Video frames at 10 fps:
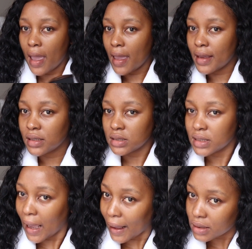And
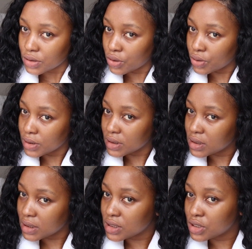yeah, no,
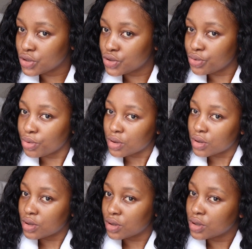it's the
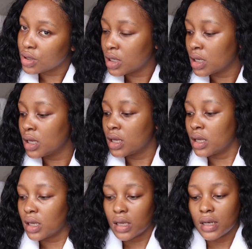truth.
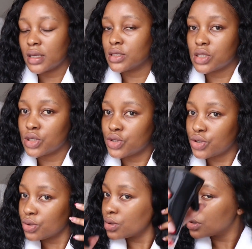It is the
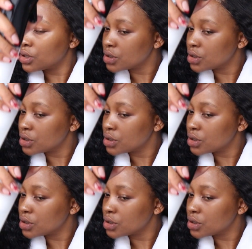truth.